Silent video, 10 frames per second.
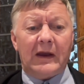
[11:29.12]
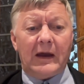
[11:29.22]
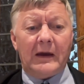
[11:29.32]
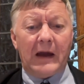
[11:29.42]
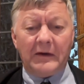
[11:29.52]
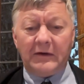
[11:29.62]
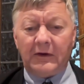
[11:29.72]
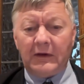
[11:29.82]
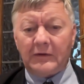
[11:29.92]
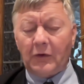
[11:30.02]

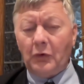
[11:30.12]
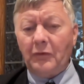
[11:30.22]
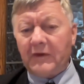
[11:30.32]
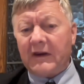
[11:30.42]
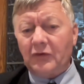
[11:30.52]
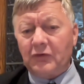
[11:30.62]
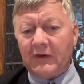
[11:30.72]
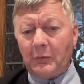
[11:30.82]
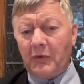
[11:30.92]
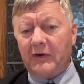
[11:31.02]
under the law of the country
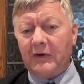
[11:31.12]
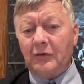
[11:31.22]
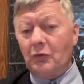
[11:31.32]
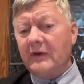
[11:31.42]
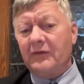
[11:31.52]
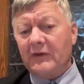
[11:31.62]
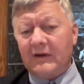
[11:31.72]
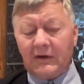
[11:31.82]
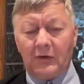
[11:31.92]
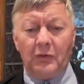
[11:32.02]
they work in, nor even
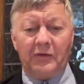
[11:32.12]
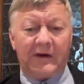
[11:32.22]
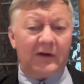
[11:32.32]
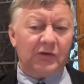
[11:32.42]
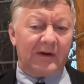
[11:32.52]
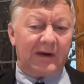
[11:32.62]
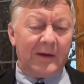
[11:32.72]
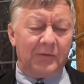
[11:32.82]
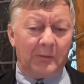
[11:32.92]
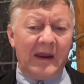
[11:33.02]
the law of the country they
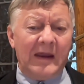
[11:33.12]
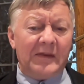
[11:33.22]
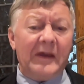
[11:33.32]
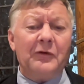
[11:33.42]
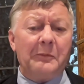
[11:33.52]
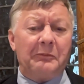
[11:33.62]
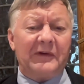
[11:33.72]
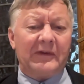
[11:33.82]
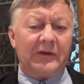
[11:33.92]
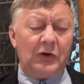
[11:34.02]
came from. They
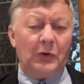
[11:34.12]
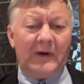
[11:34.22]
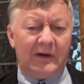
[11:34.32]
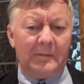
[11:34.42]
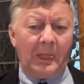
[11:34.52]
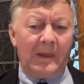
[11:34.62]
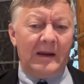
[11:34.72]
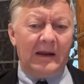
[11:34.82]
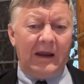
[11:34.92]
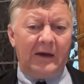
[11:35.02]
represent the UN.
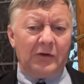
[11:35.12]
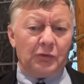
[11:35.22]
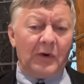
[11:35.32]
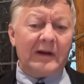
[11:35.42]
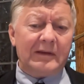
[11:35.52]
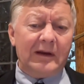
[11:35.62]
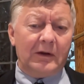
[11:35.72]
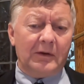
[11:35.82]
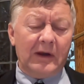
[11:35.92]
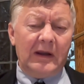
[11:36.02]
And right
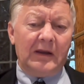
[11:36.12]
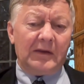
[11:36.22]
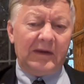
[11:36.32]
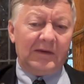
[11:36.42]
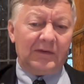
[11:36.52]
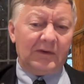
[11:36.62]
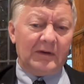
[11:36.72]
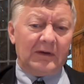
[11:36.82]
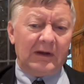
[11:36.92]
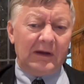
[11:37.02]
now, there's
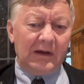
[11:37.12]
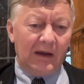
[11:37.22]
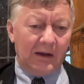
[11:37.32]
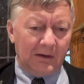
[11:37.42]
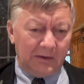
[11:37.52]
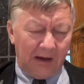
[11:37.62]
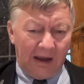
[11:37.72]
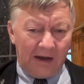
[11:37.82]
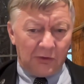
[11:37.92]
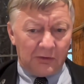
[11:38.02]

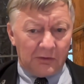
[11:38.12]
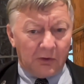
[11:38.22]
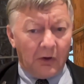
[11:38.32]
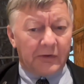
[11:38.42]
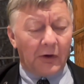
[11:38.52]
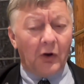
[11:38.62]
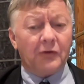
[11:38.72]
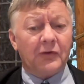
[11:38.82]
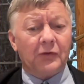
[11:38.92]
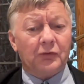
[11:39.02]
the
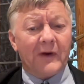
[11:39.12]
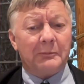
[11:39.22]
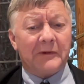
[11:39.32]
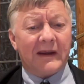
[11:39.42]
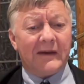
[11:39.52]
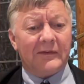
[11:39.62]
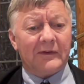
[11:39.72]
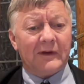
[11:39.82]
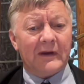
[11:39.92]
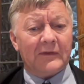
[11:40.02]
largest rape
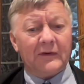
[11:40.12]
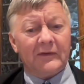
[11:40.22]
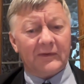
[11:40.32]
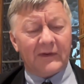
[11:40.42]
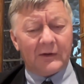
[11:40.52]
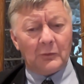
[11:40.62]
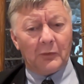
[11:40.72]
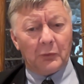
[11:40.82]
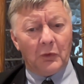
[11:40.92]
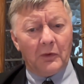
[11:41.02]
case since the Second
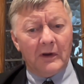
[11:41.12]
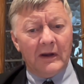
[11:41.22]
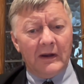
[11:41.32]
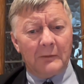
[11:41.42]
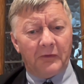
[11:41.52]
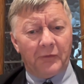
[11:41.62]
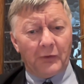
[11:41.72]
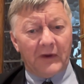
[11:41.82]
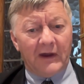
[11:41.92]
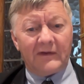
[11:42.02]
World War
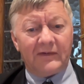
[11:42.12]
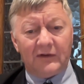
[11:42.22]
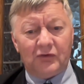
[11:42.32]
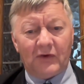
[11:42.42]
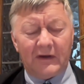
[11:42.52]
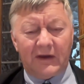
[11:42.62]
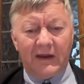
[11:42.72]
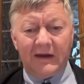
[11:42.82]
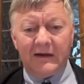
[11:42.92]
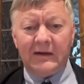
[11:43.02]
before the ICJ in The
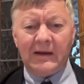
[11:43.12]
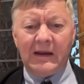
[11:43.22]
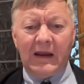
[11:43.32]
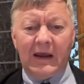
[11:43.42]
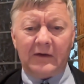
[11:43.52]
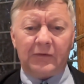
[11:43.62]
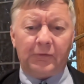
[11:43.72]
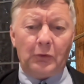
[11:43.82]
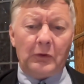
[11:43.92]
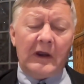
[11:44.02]
Hague, and it's
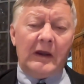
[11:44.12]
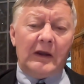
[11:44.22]
for